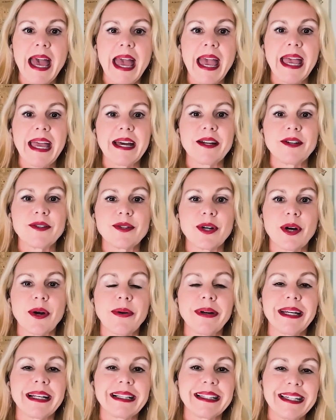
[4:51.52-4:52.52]
and
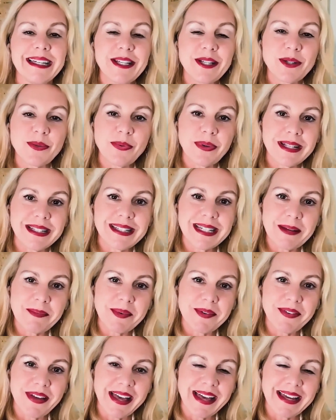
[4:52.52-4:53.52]
going at least one step
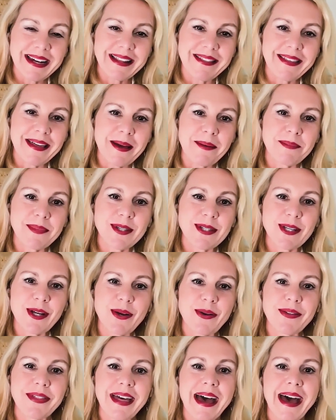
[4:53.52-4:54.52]
ahead of them
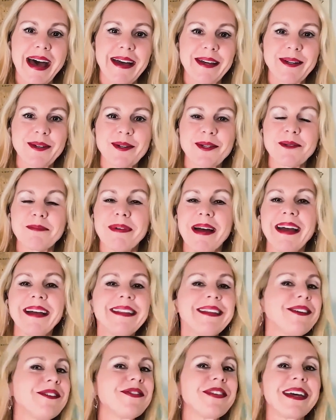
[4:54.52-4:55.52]
so that your
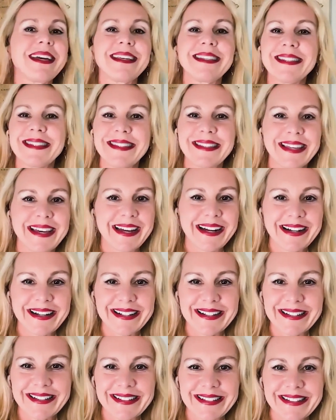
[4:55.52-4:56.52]
smiling face is
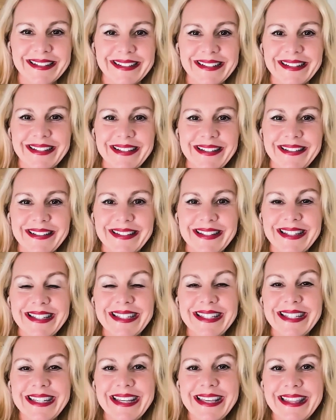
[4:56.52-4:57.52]
there to
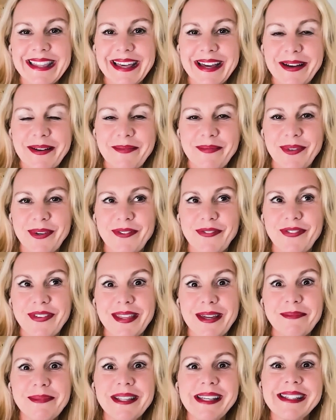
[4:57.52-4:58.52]
see them, or for
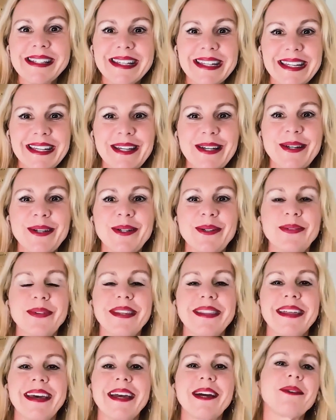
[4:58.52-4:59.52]
them to see you
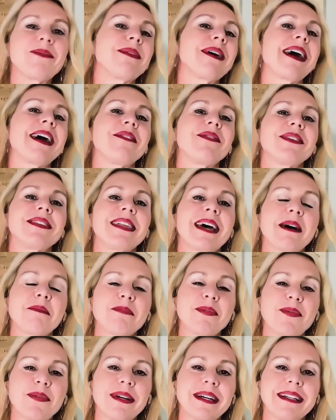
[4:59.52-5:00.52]
when they arrive at that
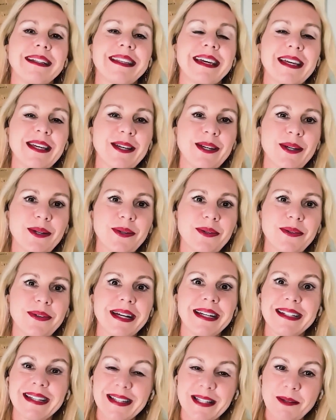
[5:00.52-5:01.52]
point that you
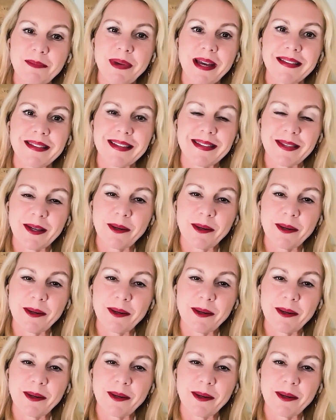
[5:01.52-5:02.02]
anticipate that